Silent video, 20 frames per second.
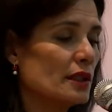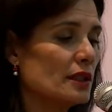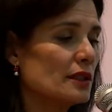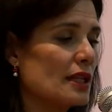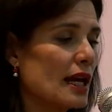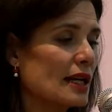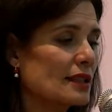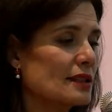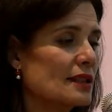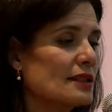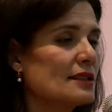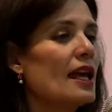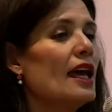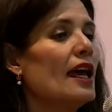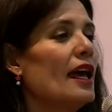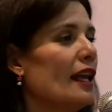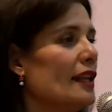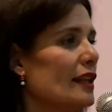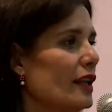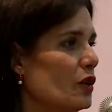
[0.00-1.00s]
taxes,
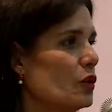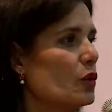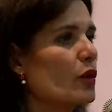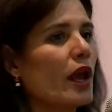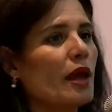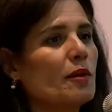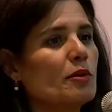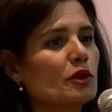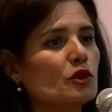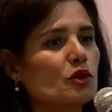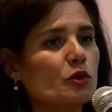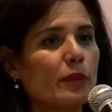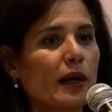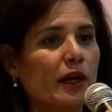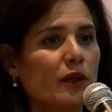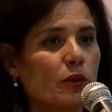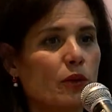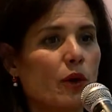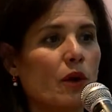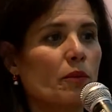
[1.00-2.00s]
and then you're able to
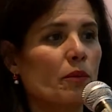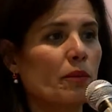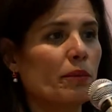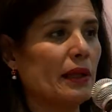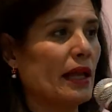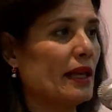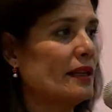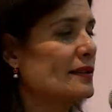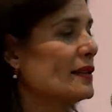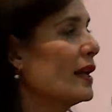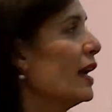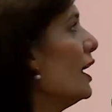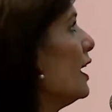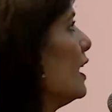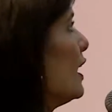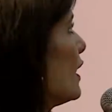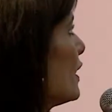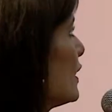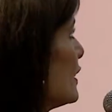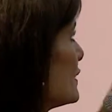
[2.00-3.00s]
buy your own place.
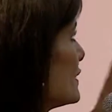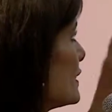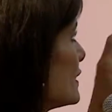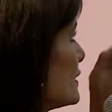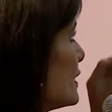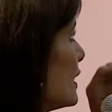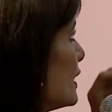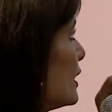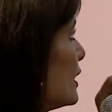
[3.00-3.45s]
This is